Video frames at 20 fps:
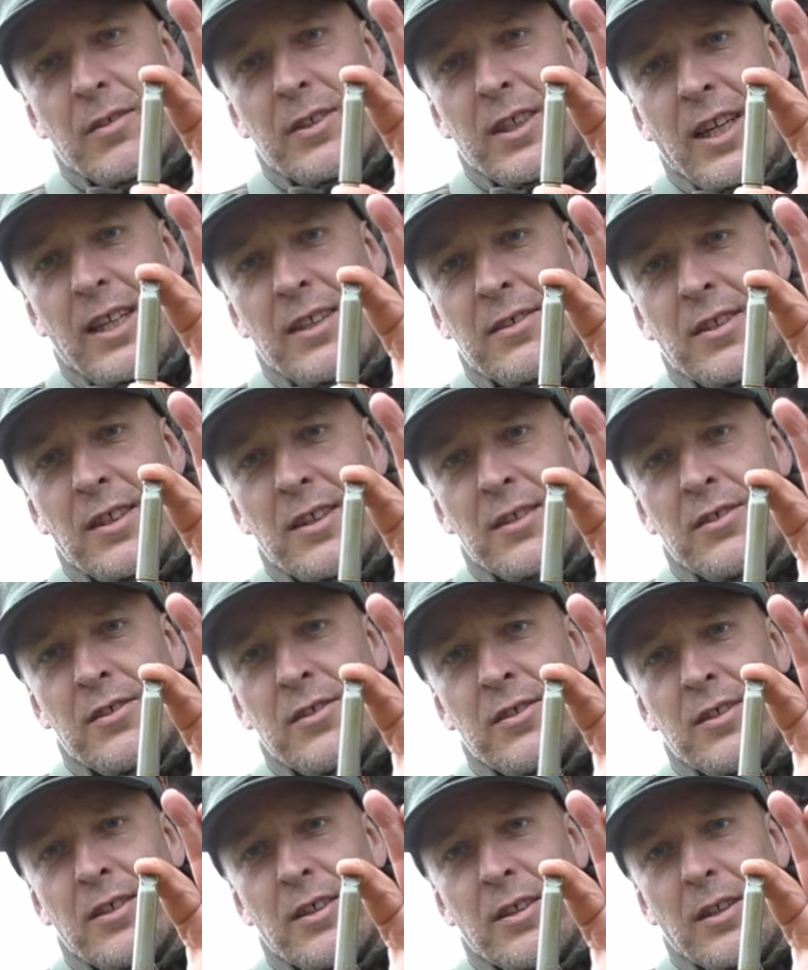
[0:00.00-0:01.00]

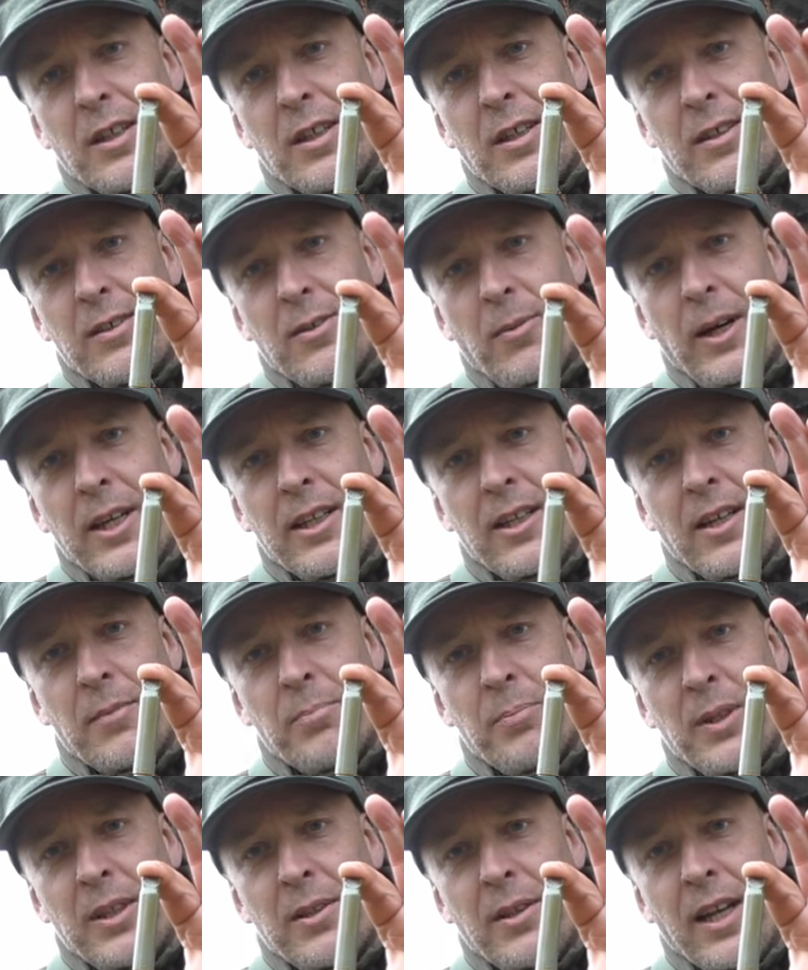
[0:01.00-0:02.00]
casings quite
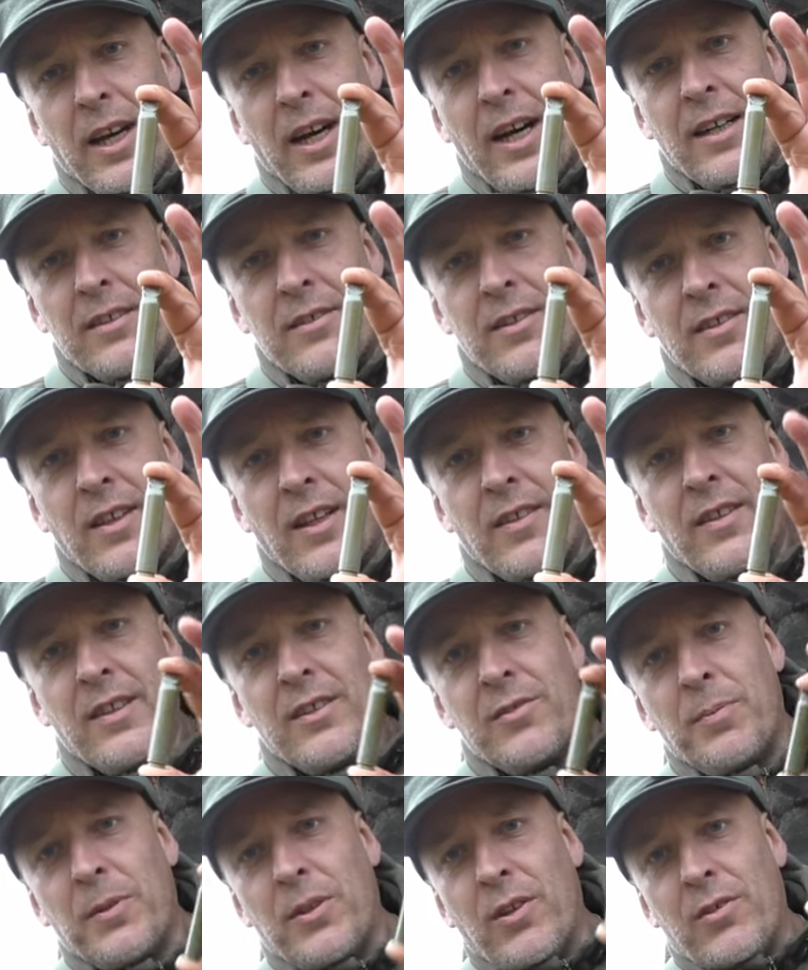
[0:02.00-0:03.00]
a bit larger than
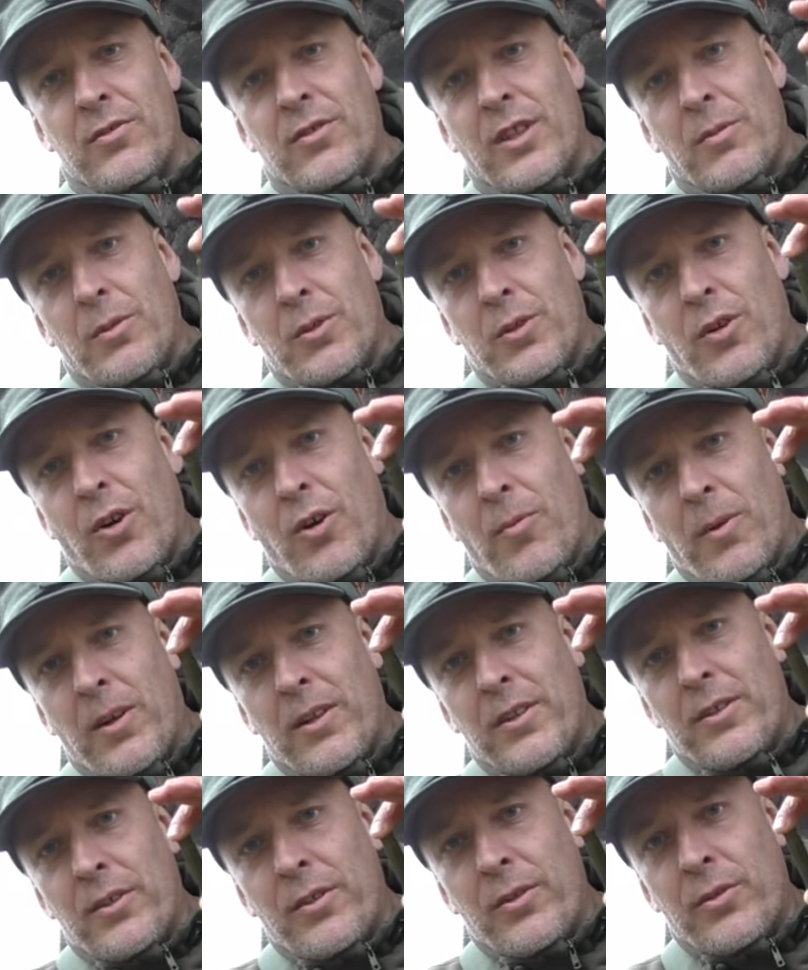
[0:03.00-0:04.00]
this, because they would
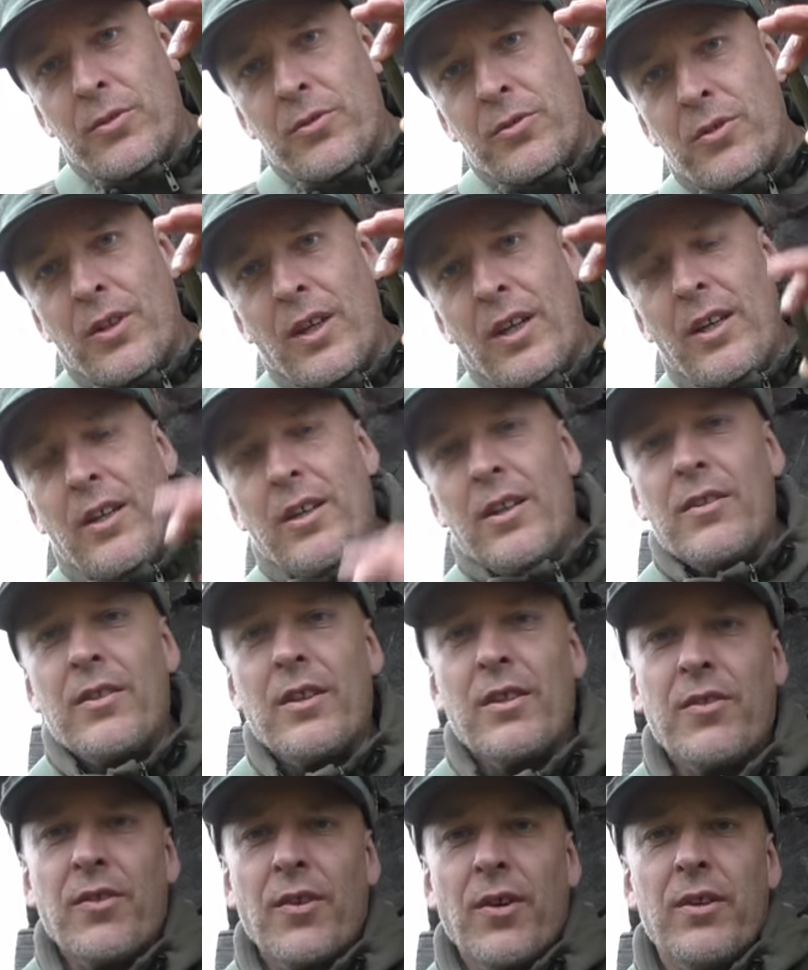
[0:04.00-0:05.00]
normally use
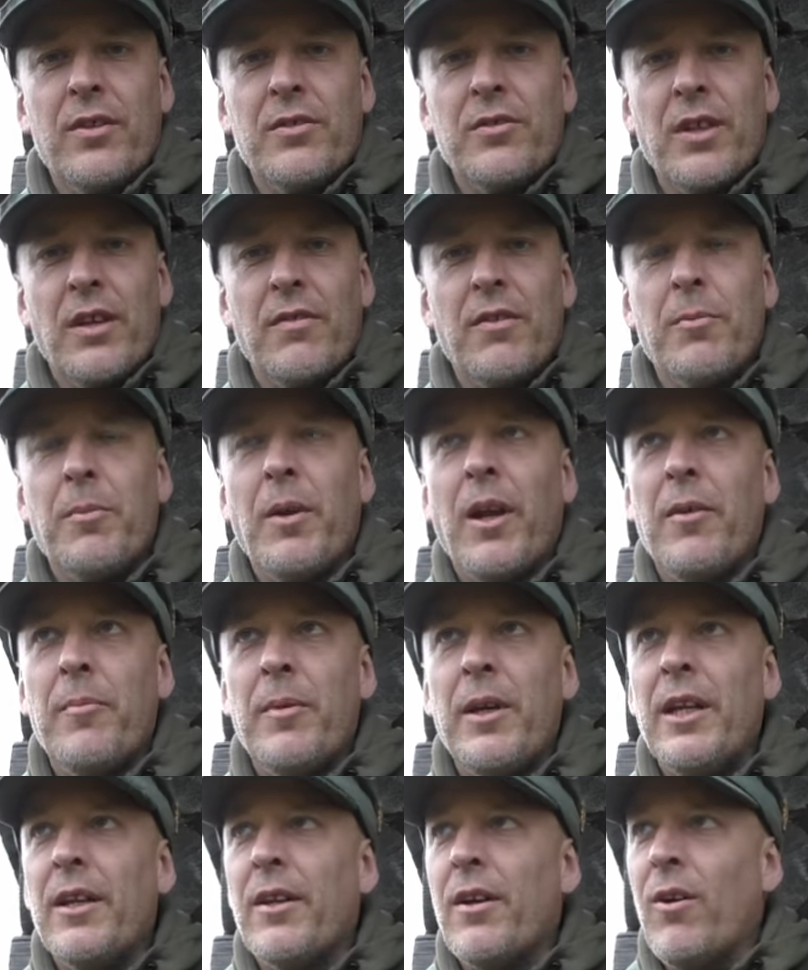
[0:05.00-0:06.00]
the
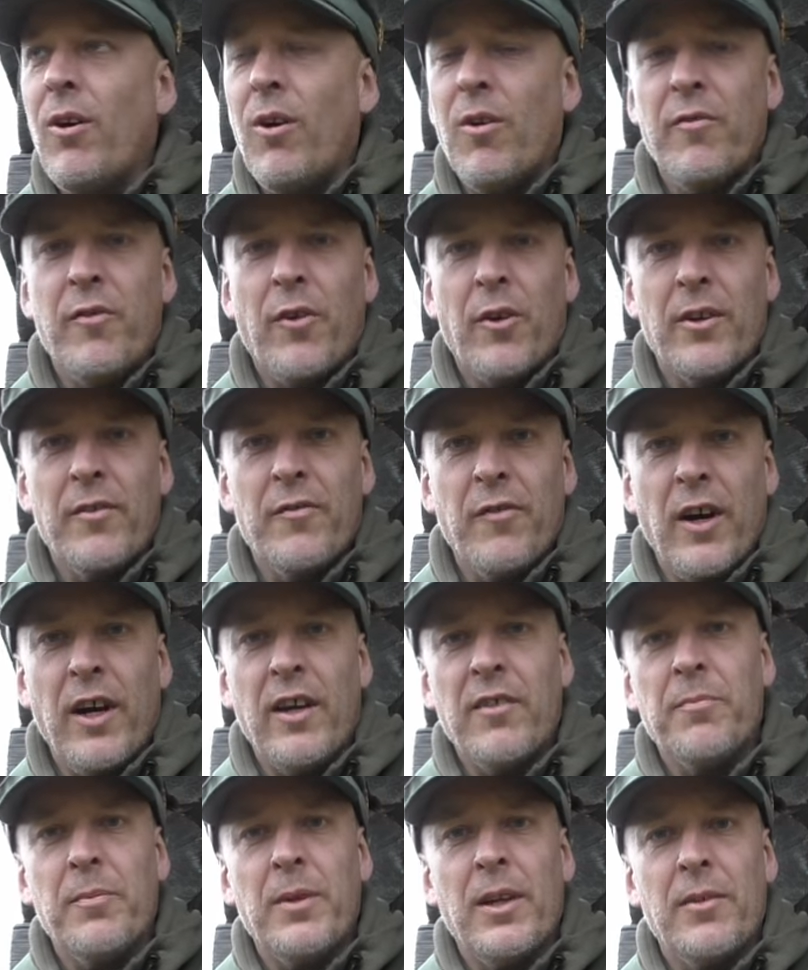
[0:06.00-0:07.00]
37mm or
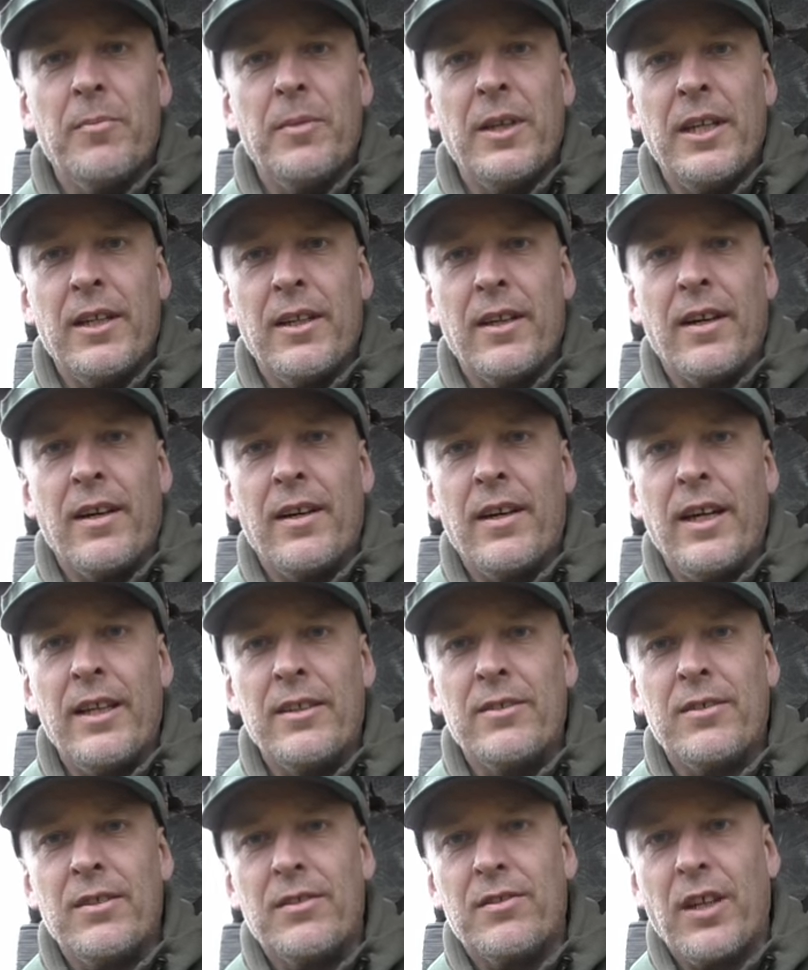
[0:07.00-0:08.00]
45mm
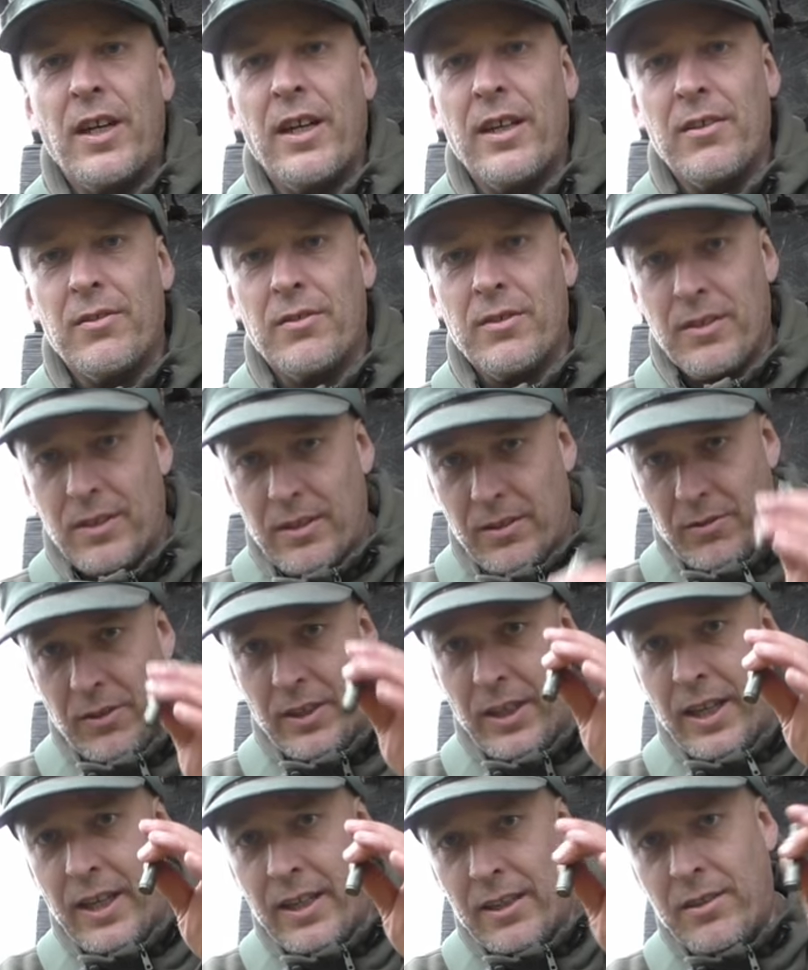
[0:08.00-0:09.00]
anti-tank
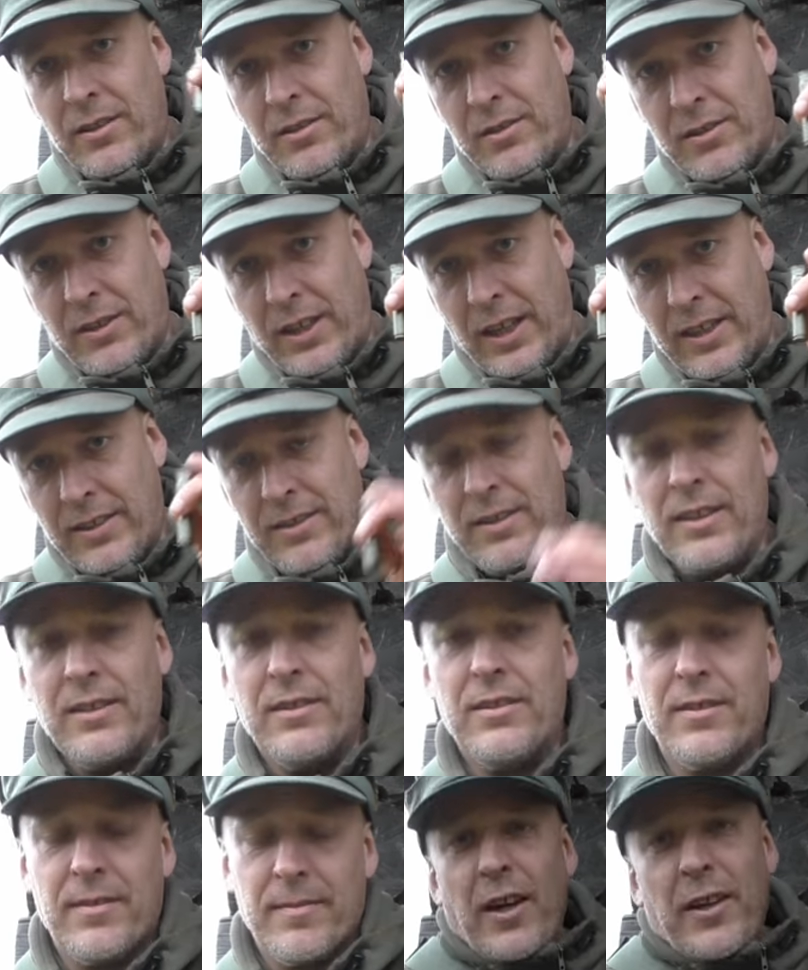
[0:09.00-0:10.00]
grenade
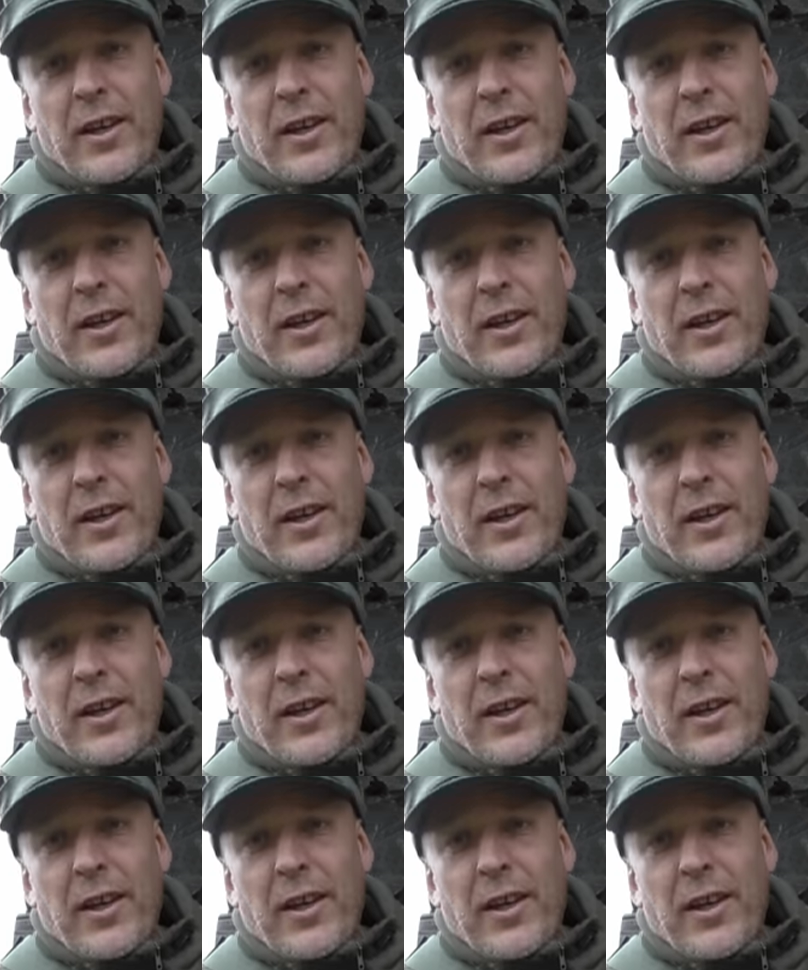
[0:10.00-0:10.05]
casings.